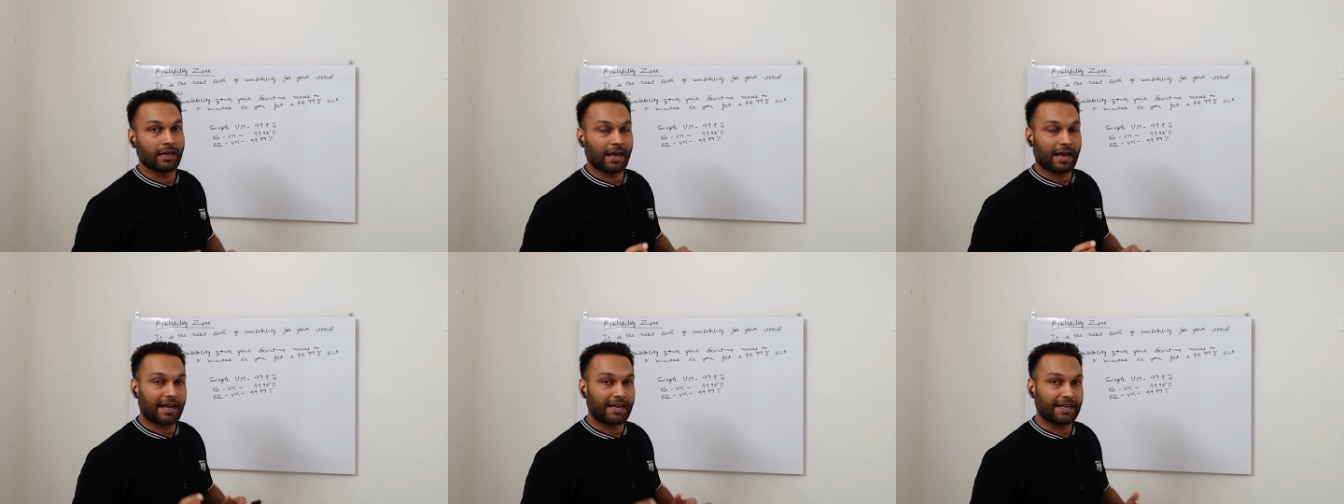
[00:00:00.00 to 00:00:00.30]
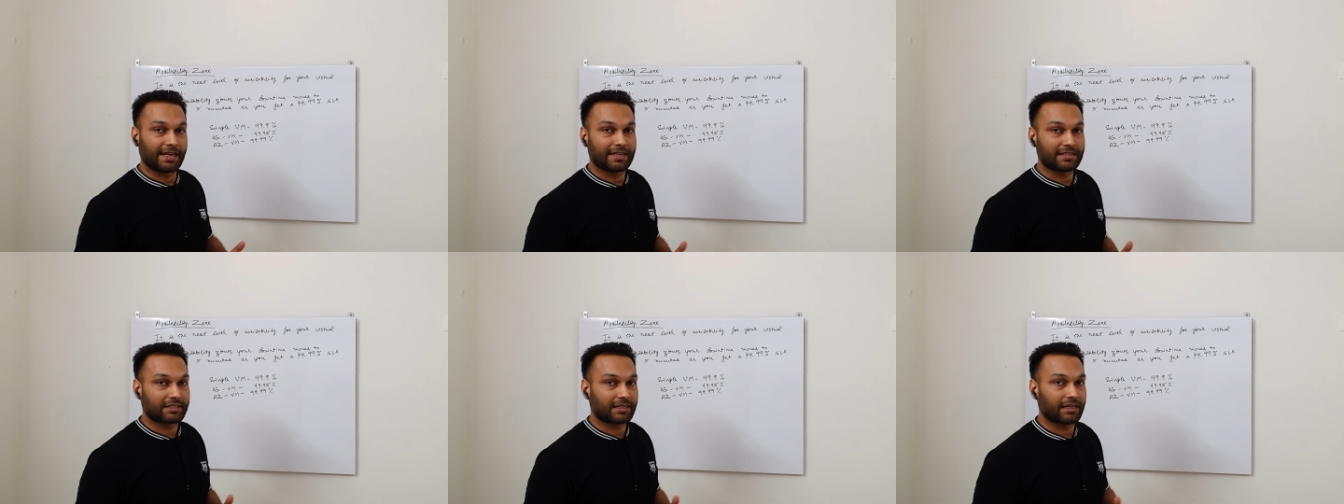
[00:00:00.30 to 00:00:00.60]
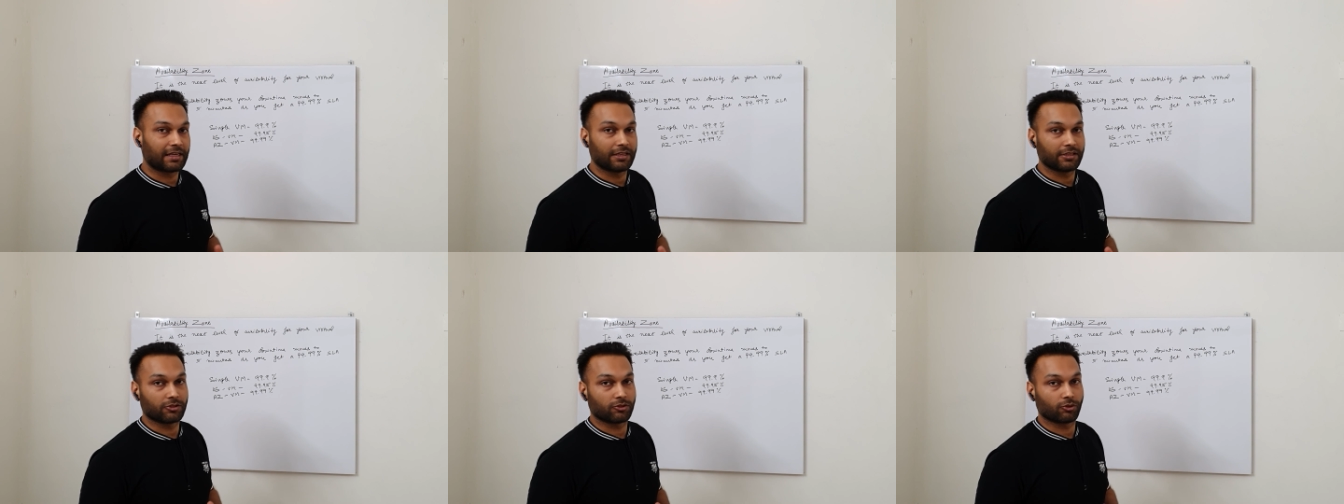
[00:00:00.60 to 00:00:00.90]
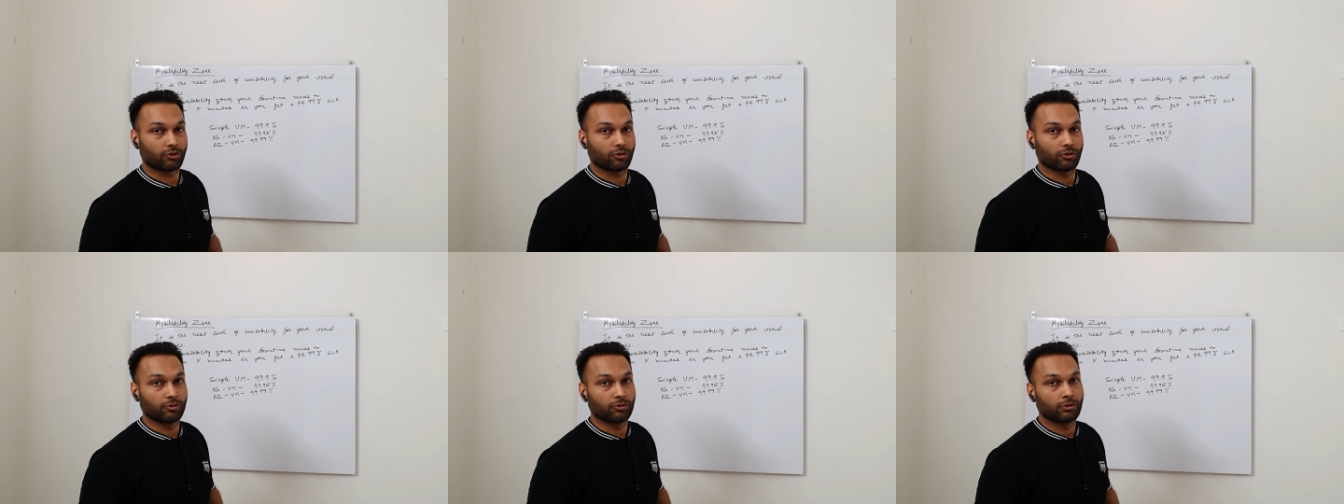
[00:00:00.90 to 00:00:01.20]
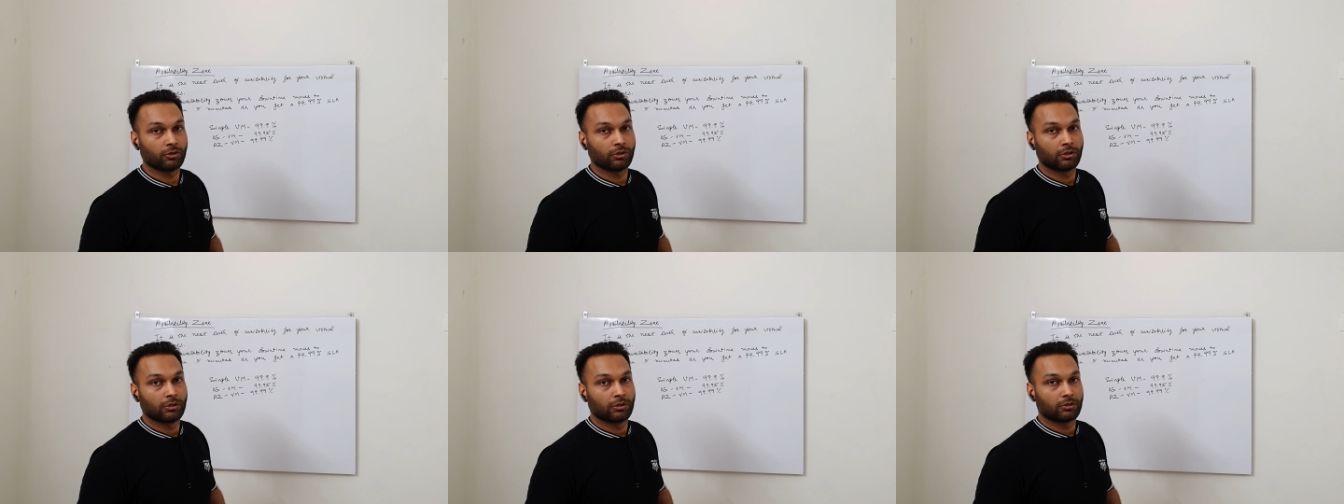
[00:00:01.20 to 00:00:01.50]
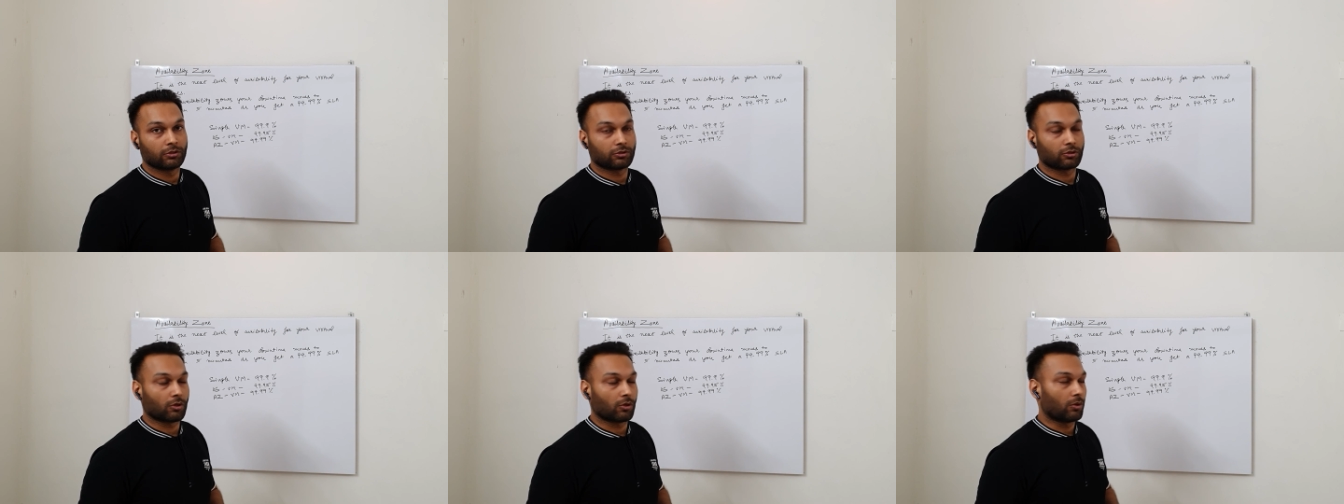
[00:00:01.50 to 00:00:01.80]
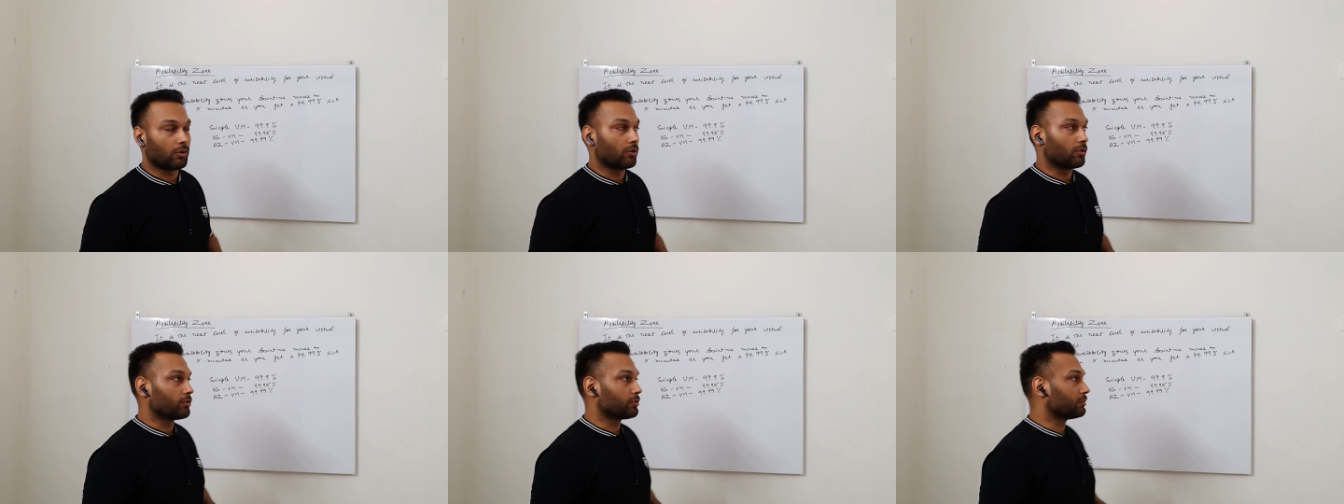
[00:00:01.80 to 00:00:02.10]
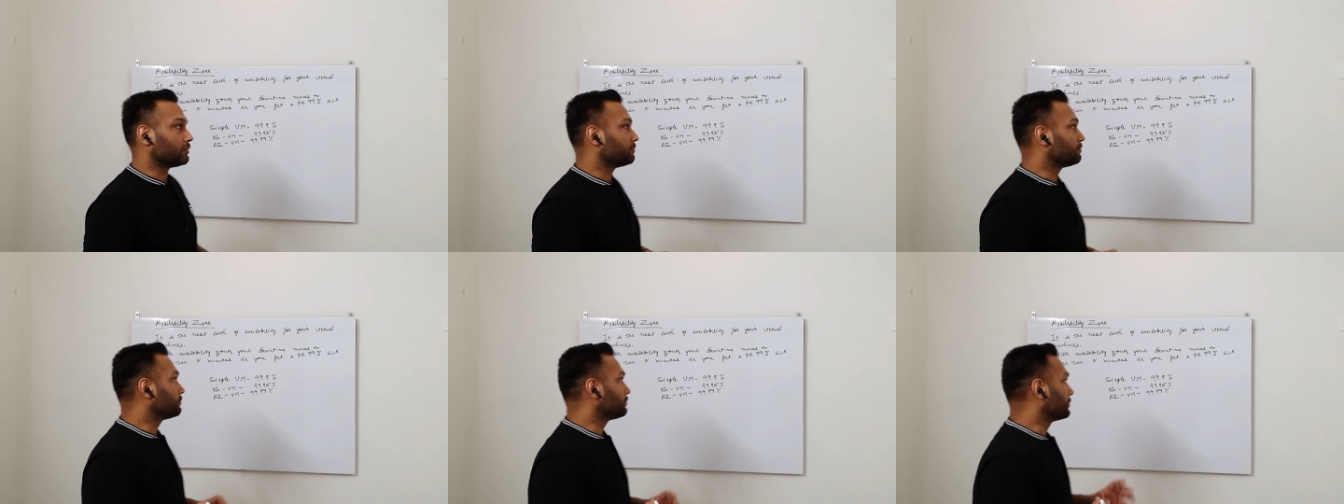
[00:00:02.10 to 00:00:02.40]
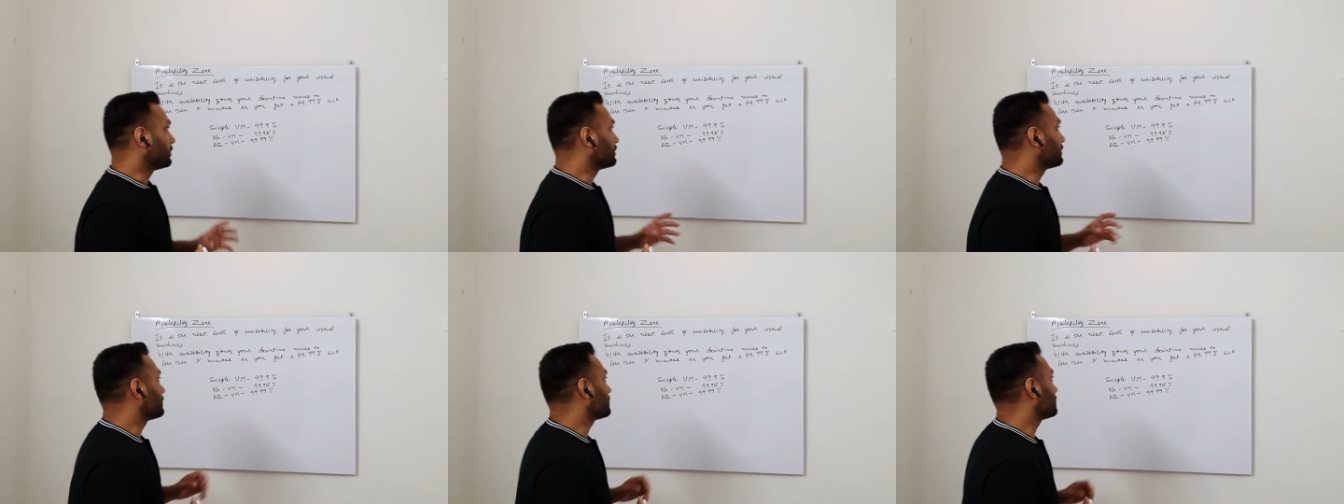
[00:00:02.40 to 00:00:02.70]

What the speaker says: any SLAs to you. So this